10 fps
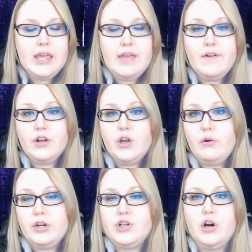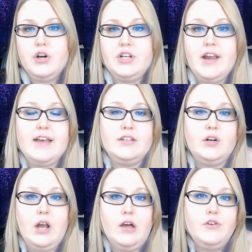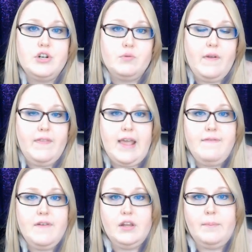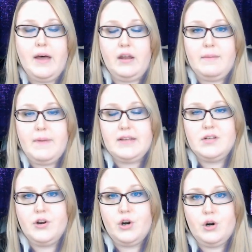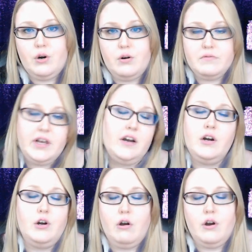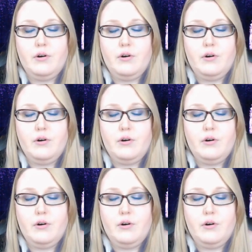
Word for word: even go to church and ask her elders what they feel about it based on her her